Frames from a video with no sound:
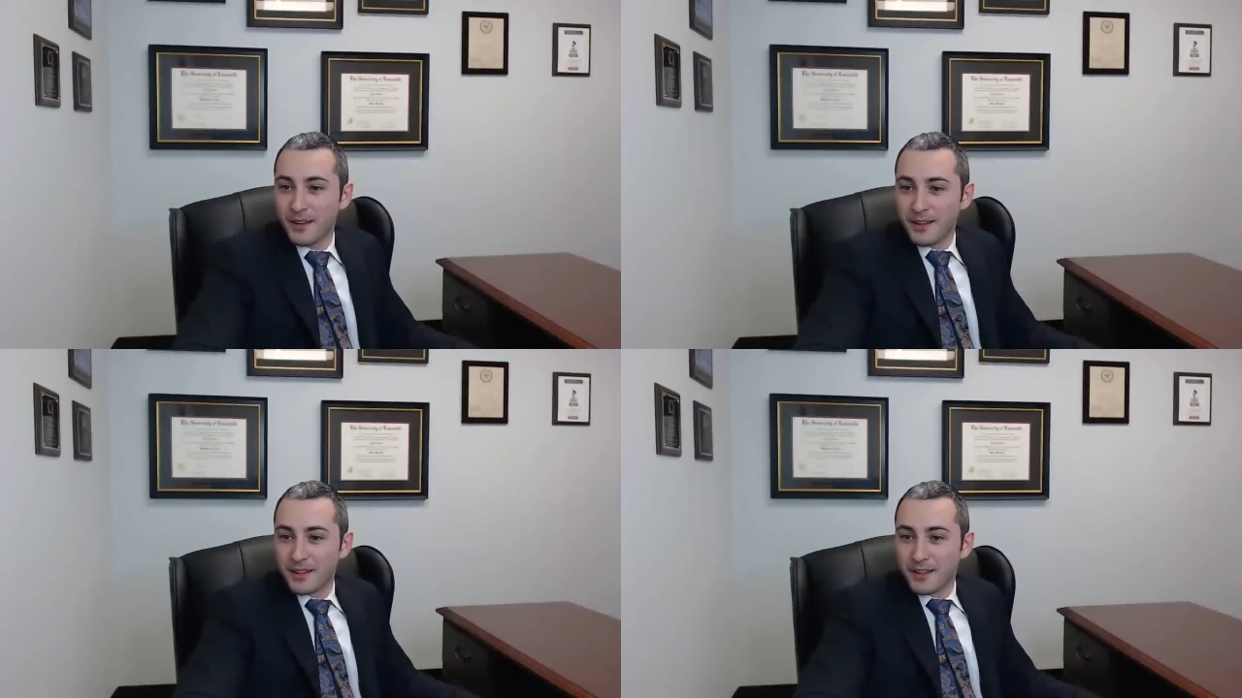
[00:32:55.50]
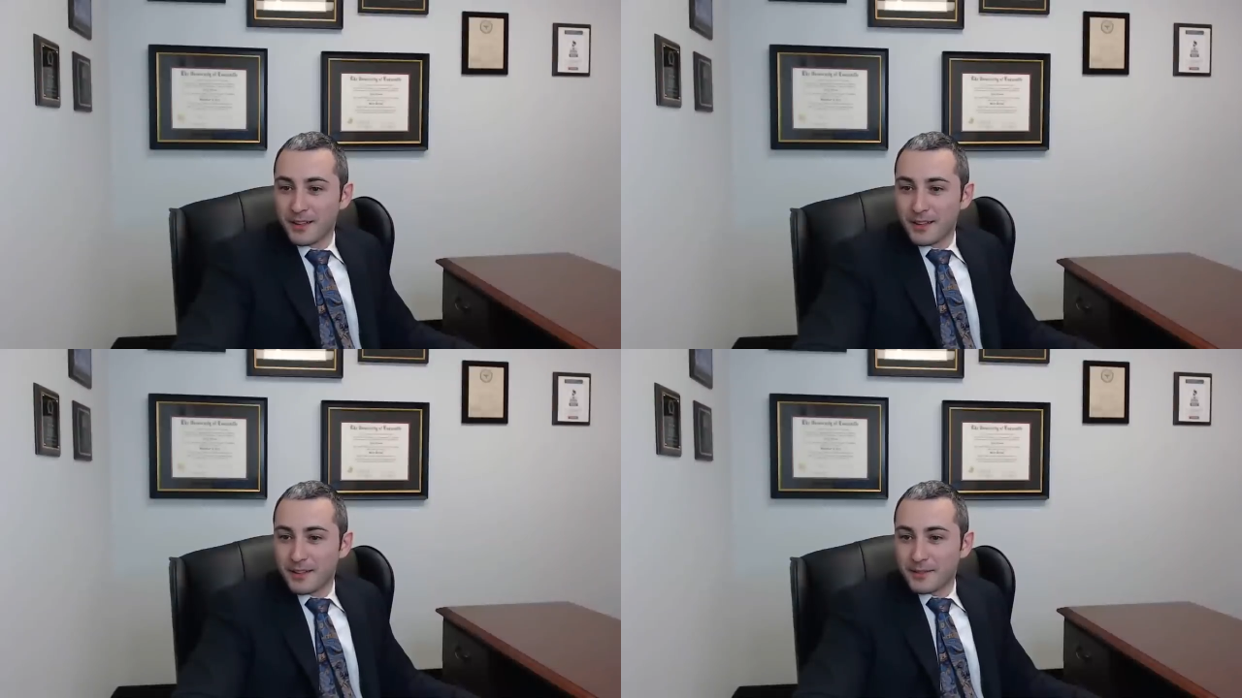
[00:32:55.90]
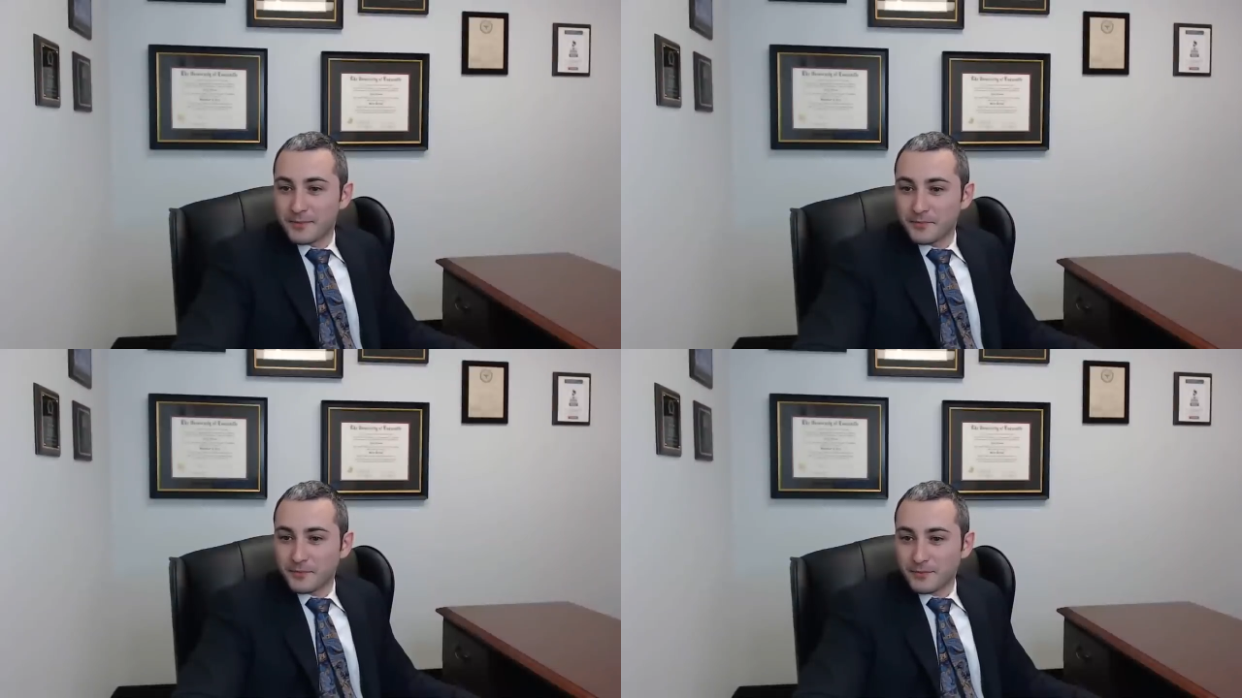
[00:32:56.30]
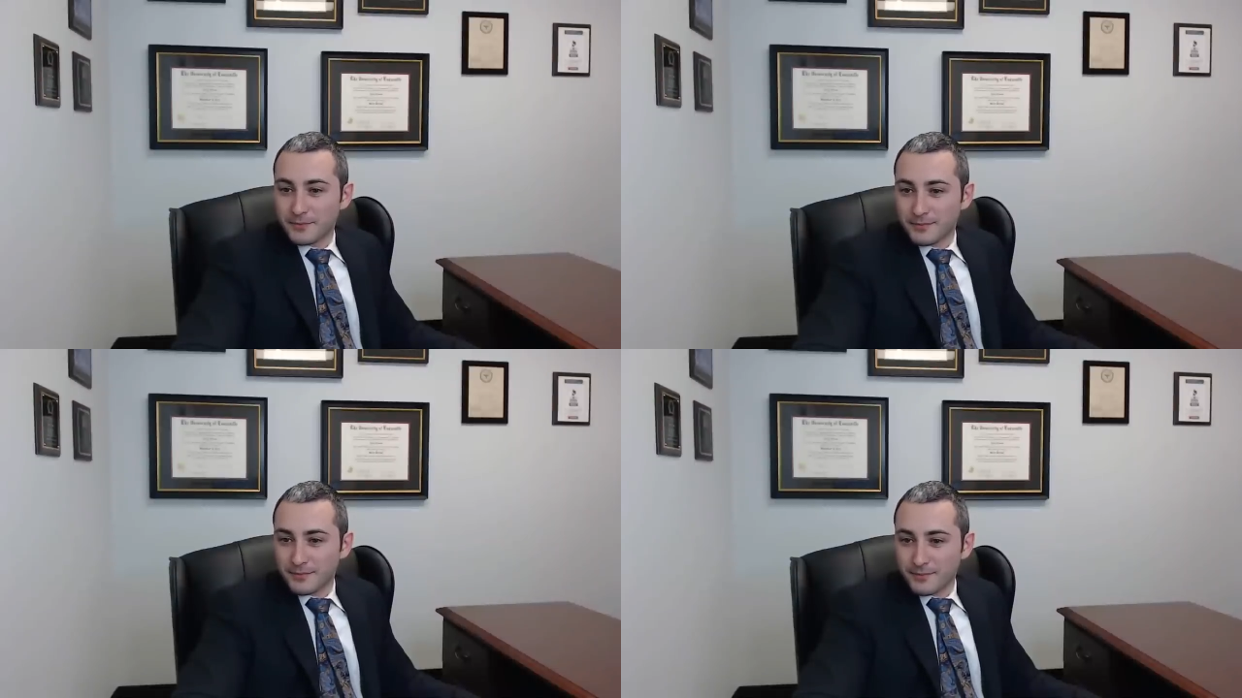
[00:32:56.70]

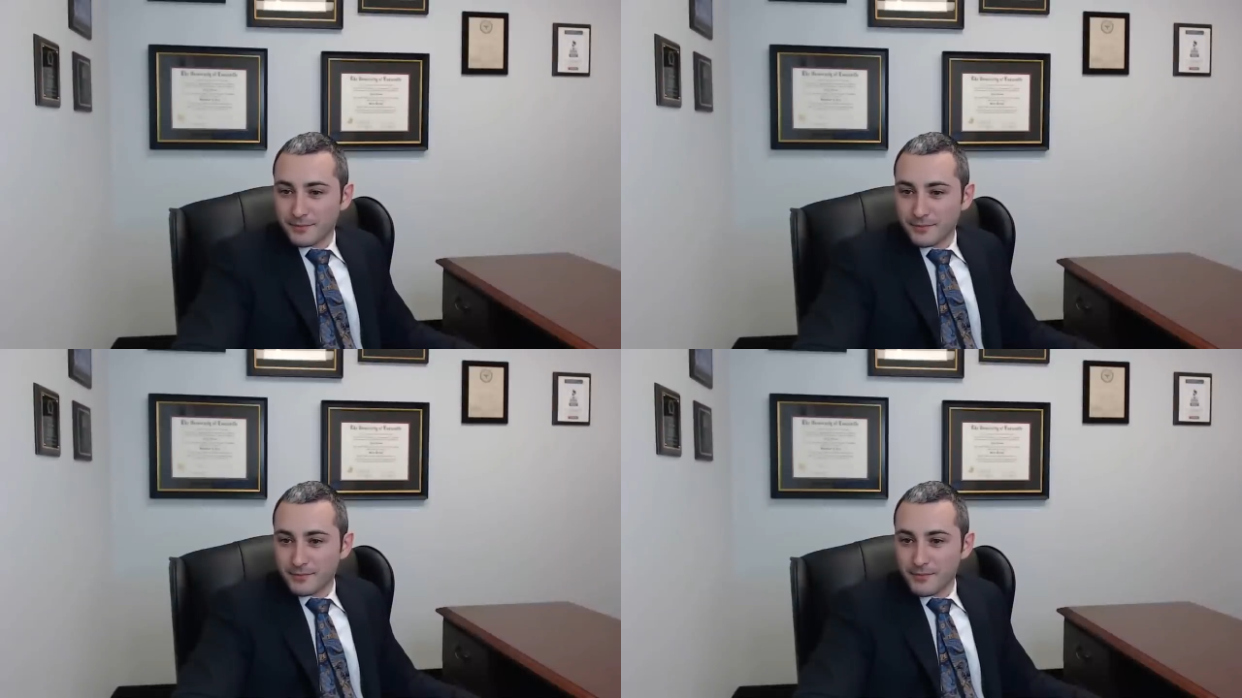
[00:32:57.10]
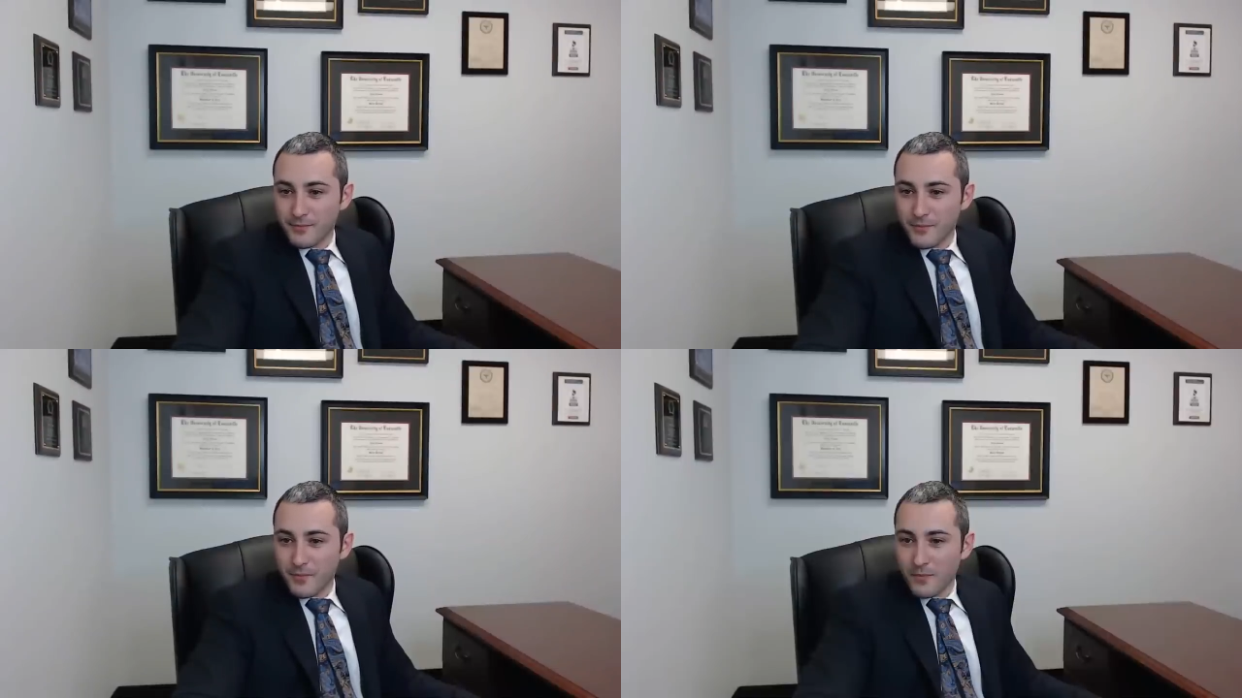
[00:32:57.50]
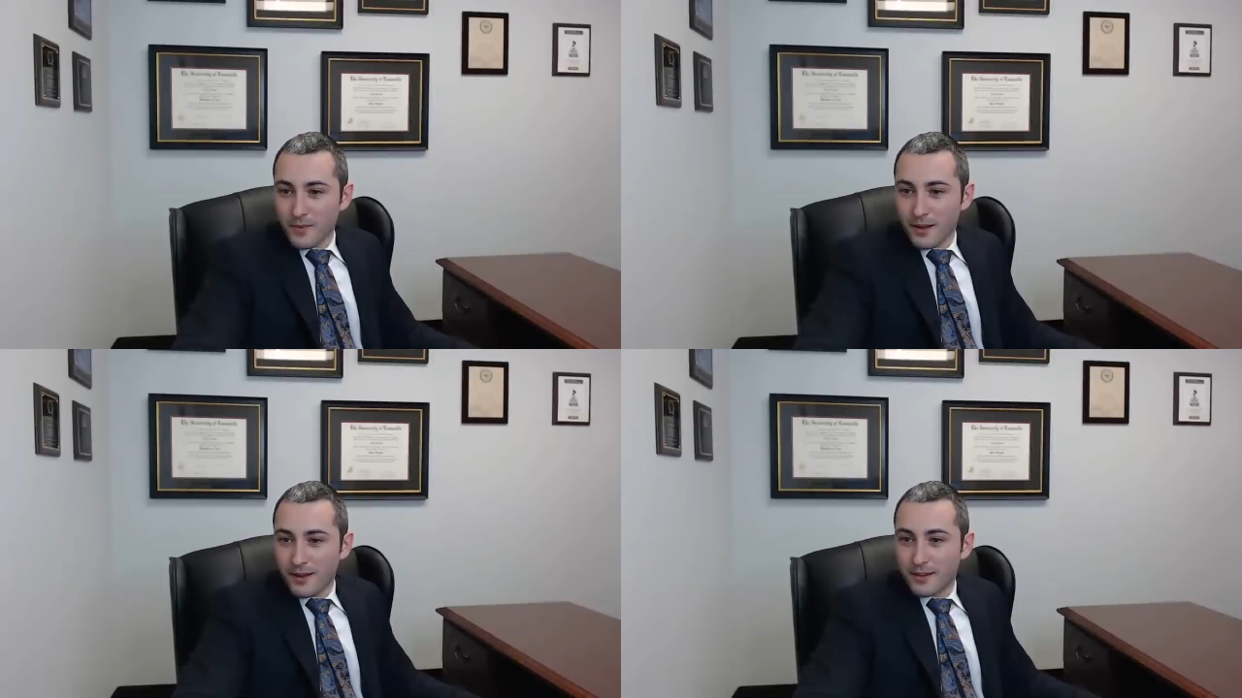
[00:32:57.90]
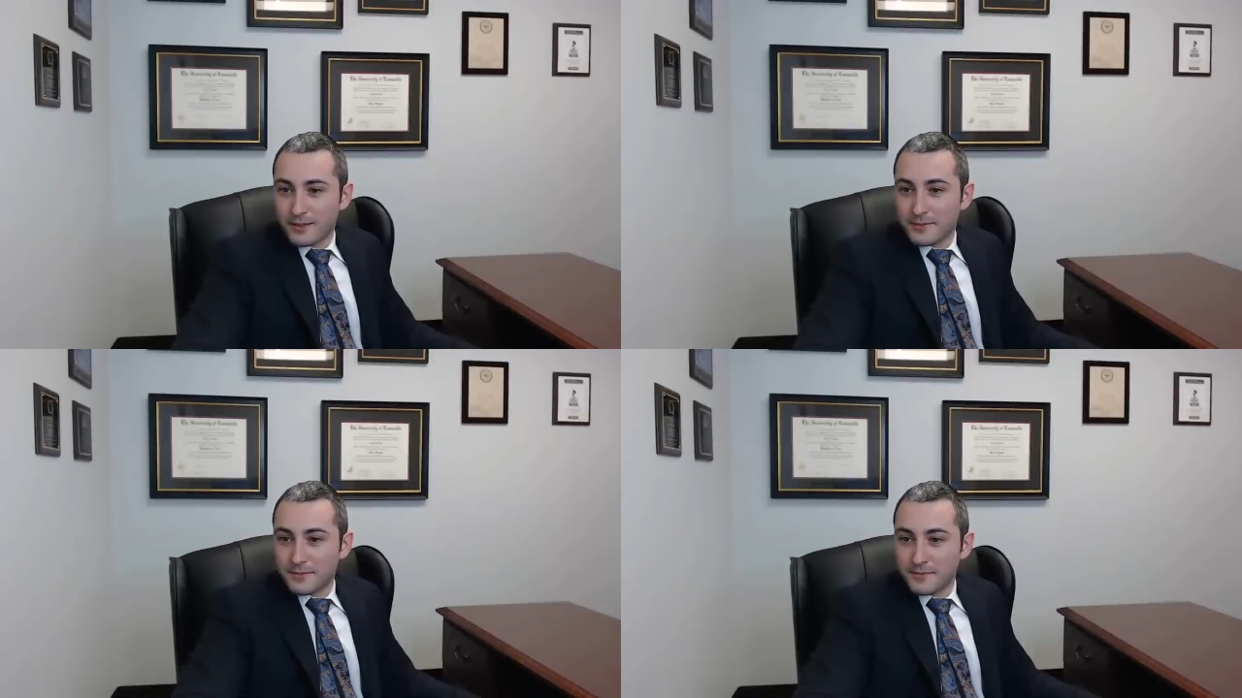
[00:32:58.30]

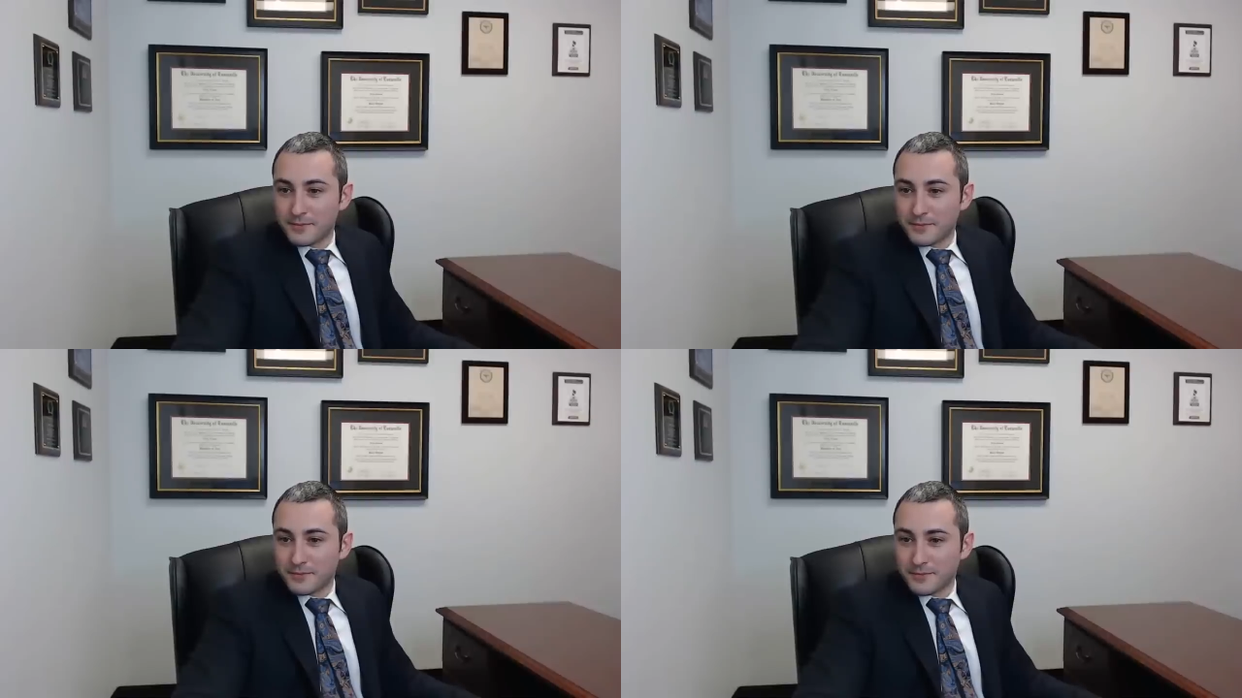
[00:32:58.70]
No one is speaking in this clip.